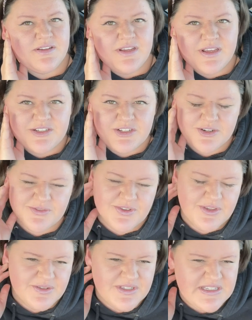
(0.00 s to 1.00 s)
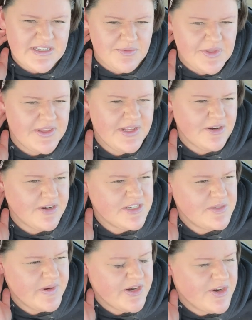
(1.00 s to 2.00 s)
interview and see what their
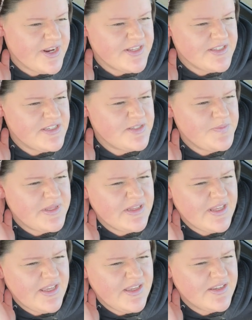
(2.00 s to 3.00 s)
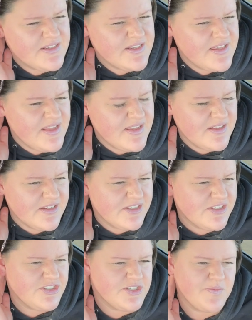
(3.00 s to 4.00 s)
experience has been like because I think that
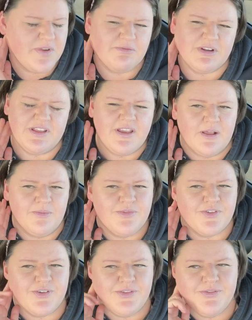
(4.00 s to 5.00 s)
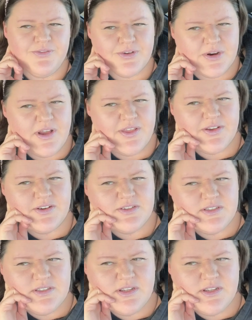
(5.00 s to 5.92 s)
could just be really helpful for others